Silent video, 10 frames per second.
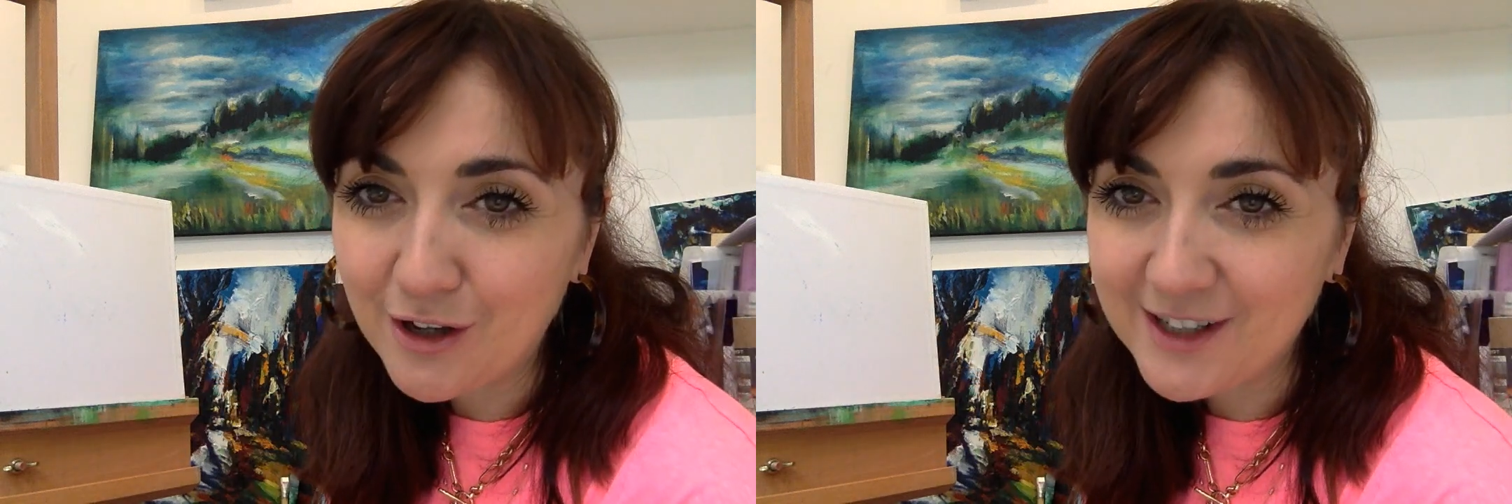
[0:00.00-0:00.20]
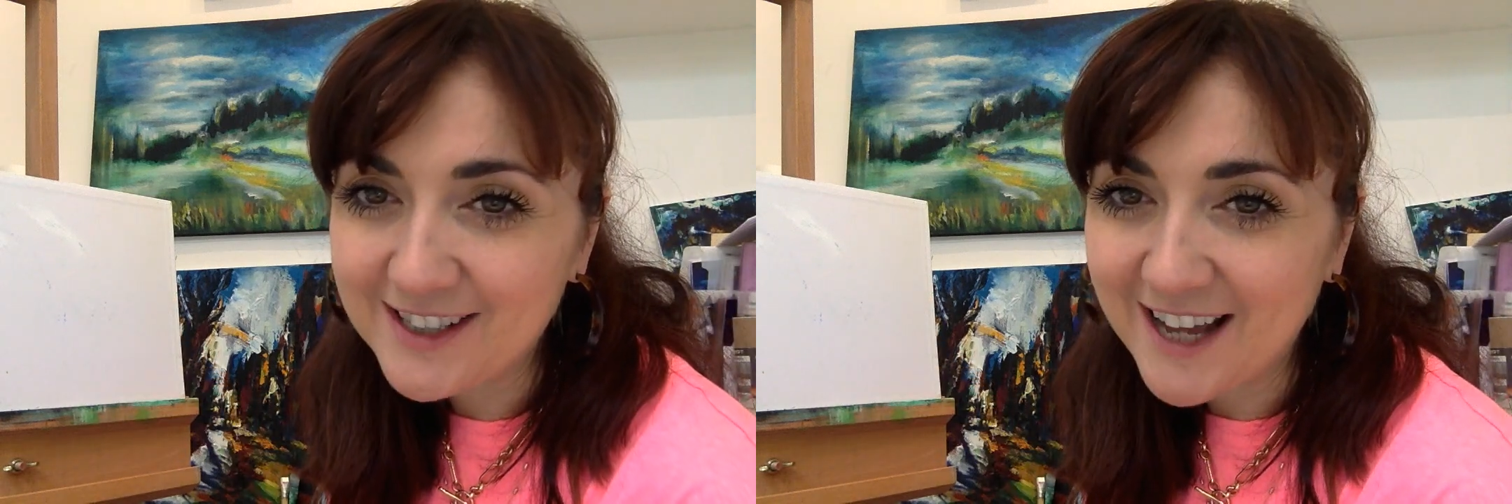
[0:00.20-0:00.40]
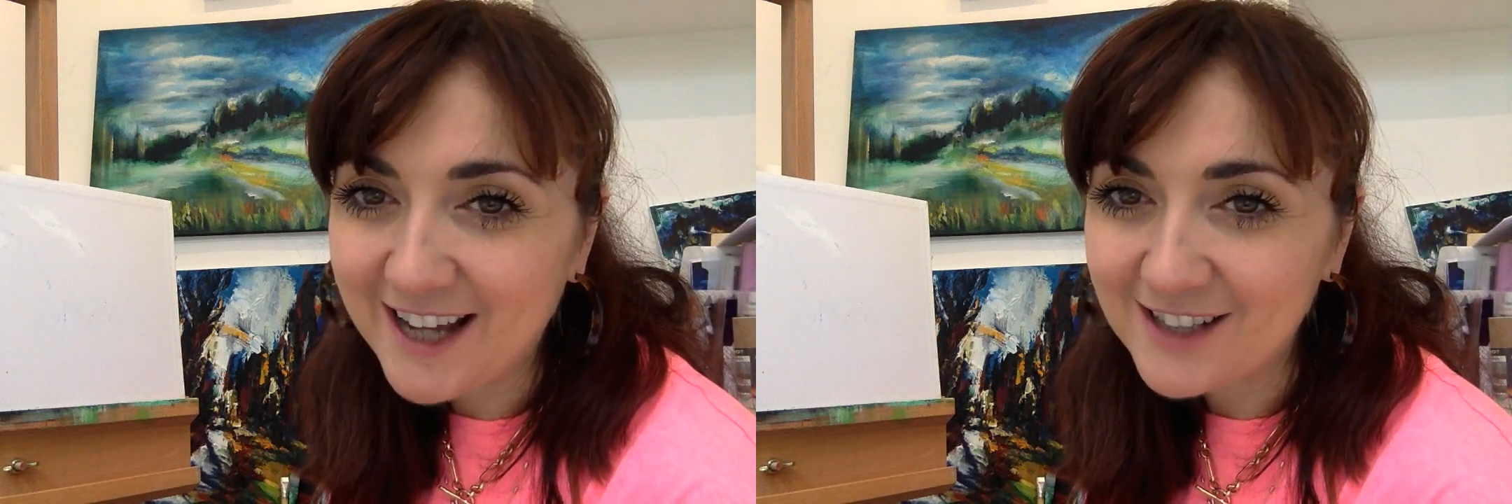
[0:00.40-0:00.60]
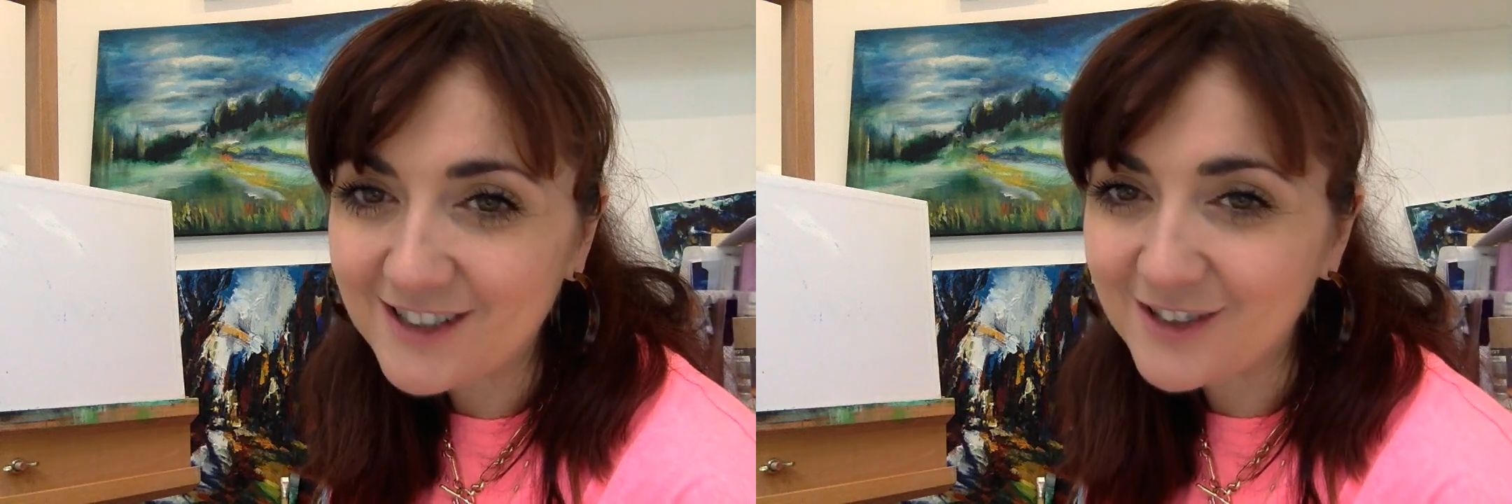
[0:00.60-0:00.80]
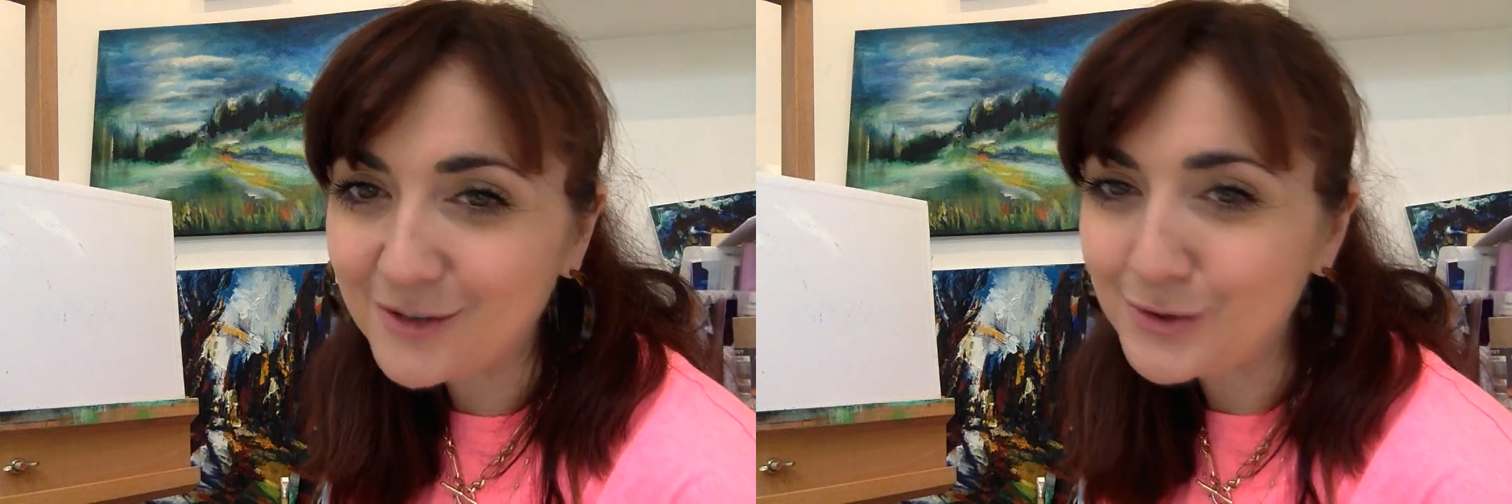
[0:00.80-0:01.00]
like to add
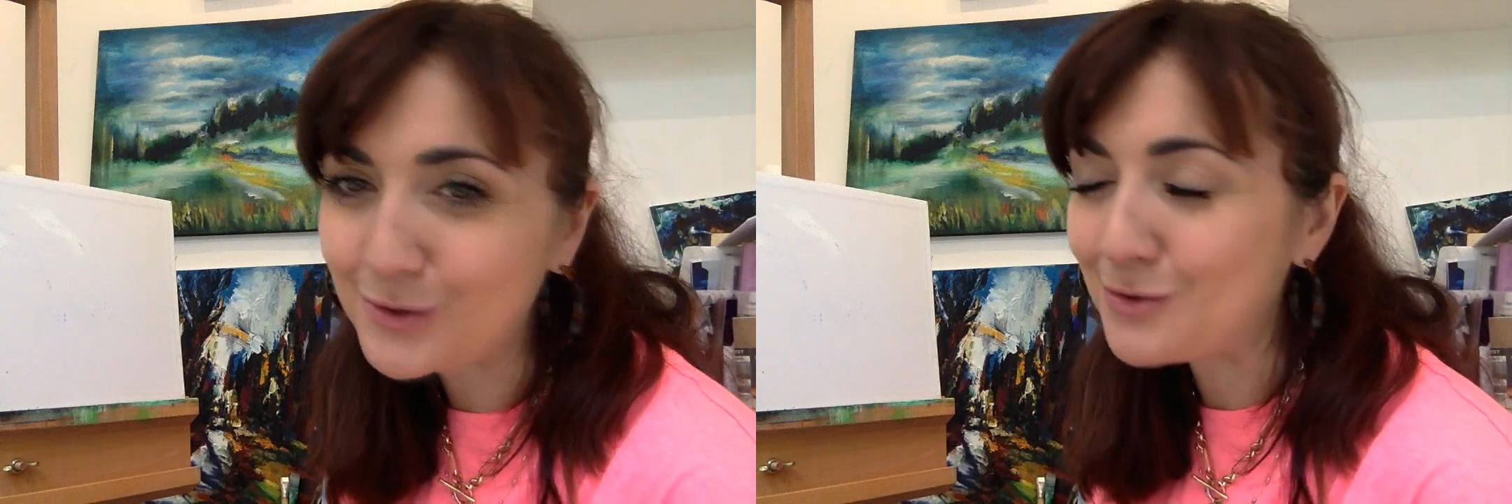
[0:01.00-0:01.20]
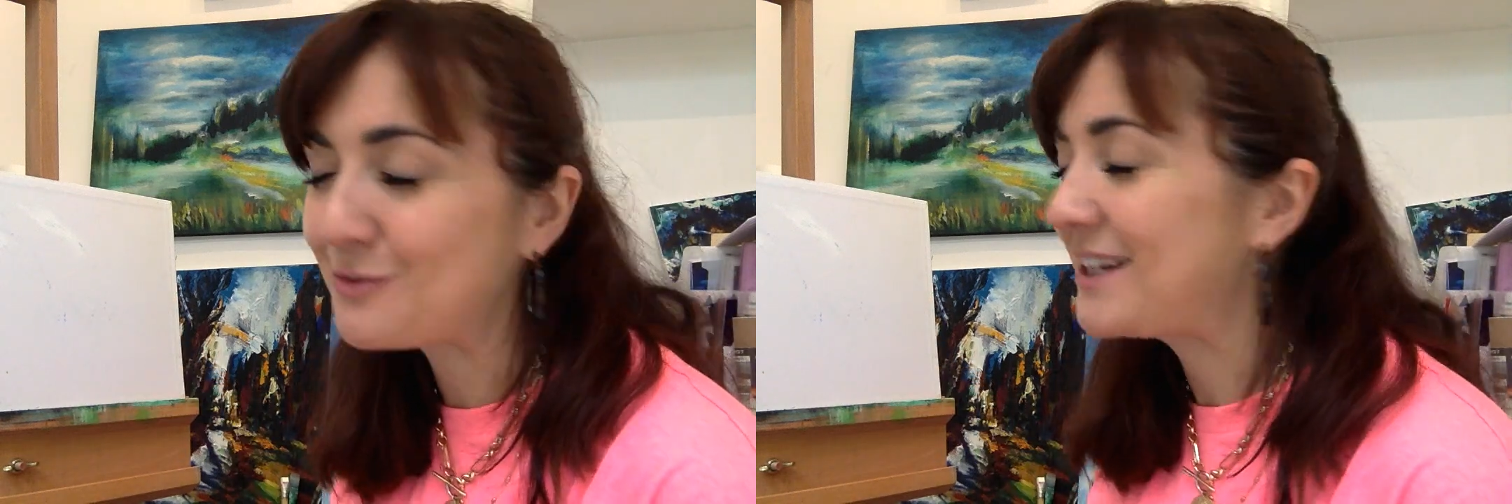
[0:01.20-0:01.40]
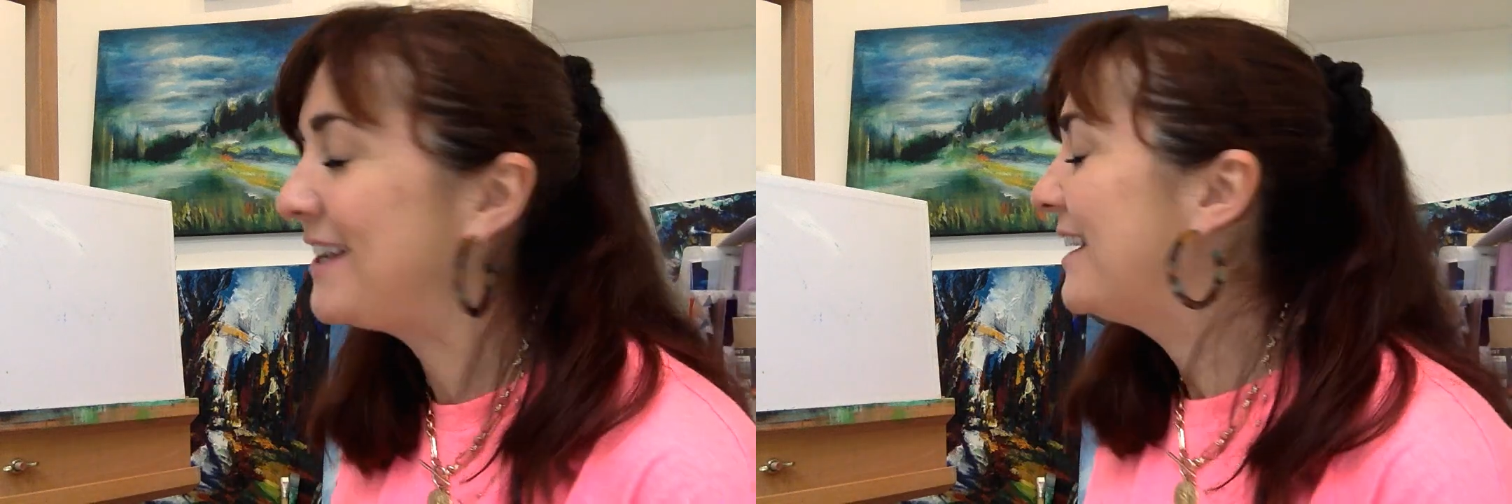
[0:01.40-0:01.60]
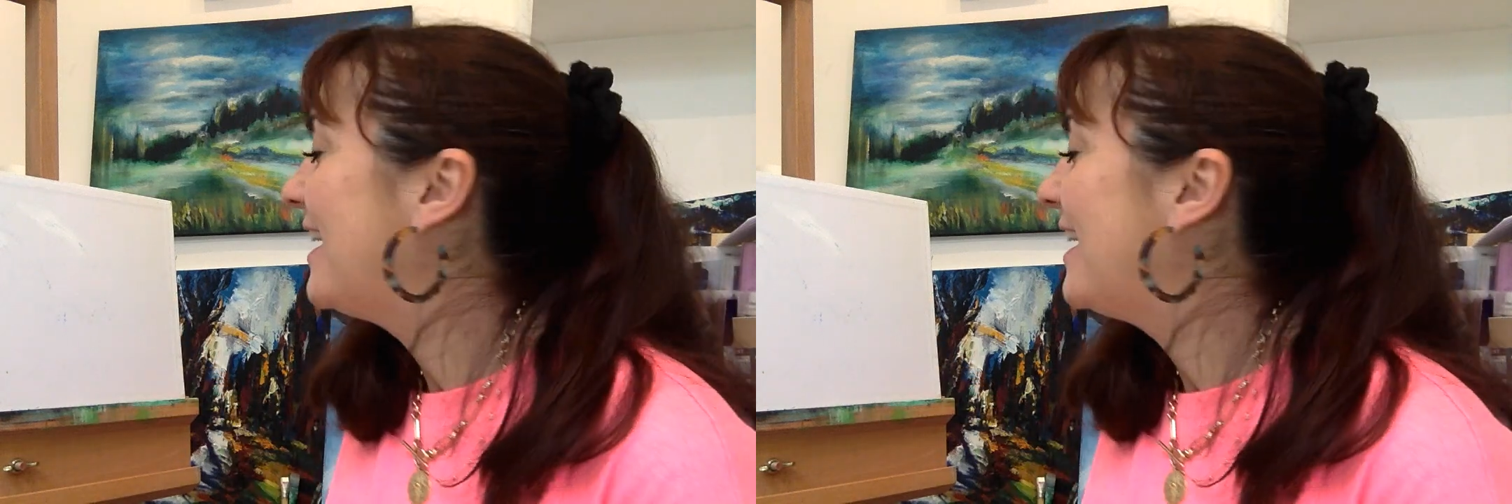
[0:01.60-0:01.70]
your story.